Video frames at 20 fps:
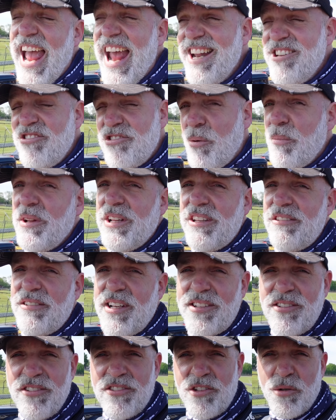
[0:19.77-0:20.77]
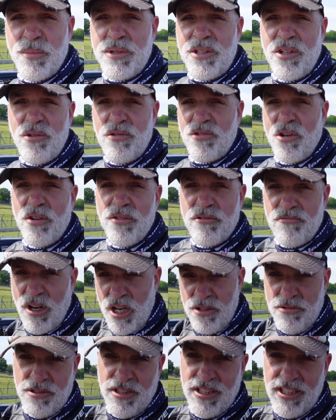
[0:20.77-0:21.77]
And some of these lessons can be used on the
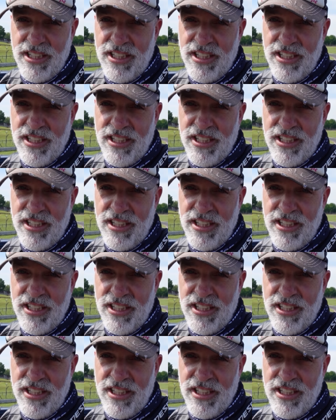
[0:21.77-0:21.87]
road.